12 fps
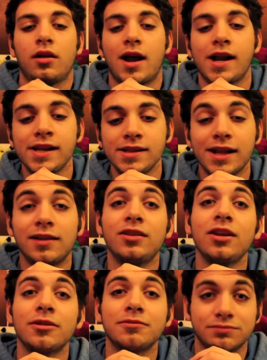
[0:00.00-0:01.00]
I think that's
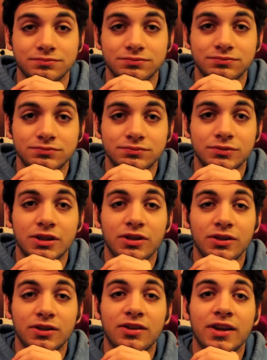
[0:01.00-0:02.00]
it.
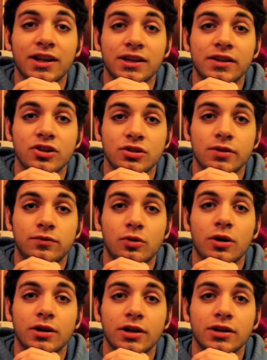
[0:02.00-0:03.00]
This is the second edition of
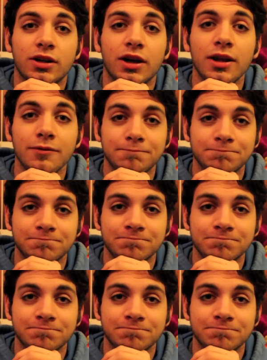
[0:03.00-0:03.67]
Raw and Uncut.